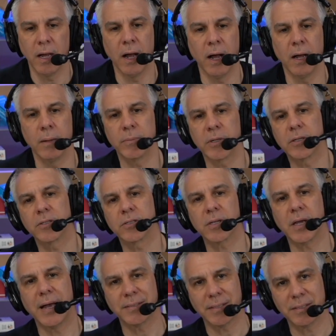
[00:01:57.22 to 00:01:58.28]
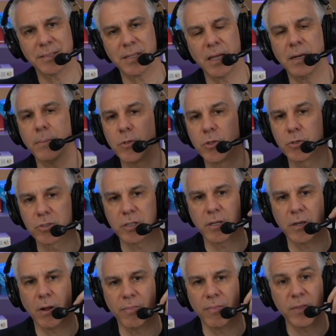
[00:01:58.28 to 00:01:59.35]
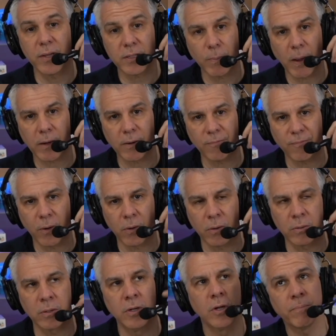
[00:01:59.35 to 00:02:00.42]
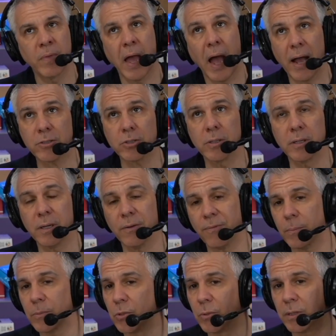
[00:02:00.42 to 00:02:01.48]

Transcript: Because, as I said, I'm usually on this microphone. Actually, if I'm doing the